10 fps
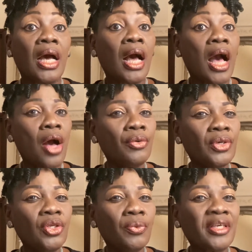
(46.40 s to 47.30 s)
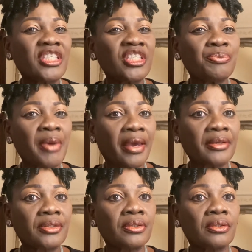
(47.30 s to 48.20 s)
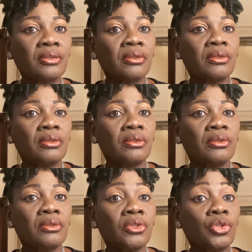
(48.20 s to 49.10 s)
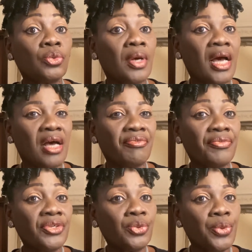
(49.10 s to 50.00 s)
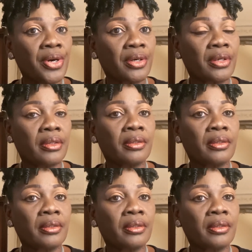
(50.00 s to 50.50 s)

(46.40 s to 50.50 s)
How can you expect to do average work